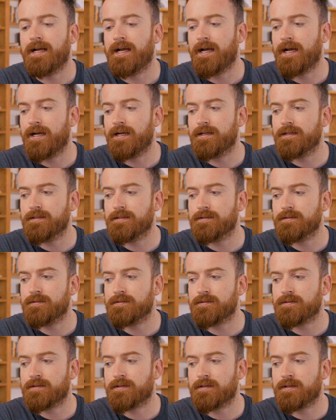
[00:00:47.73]

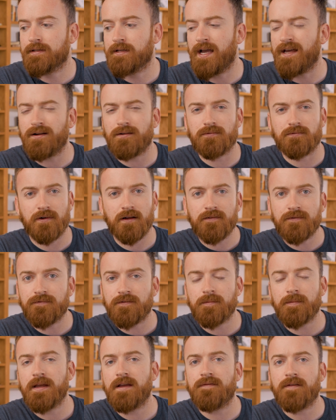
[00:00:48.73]
It's kind of rough
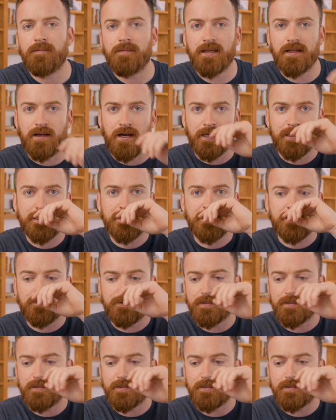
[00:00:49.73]
for me, if I'm being honest.